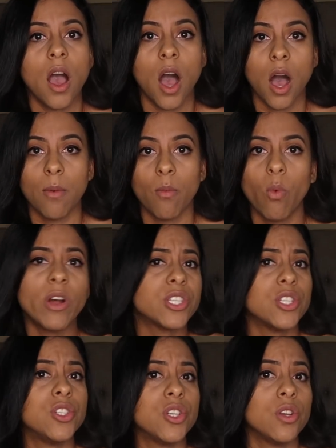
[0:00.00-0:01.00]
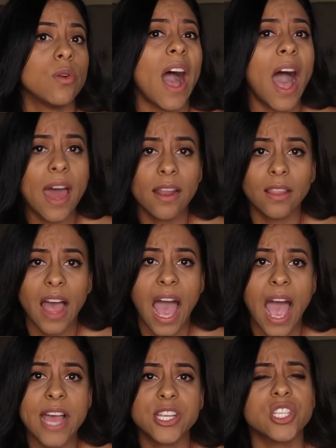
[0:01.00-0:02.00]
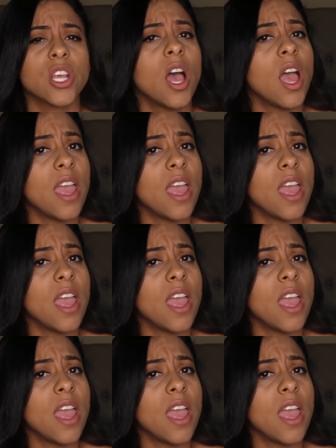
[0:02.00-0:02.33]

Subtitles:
what to do, how to latch,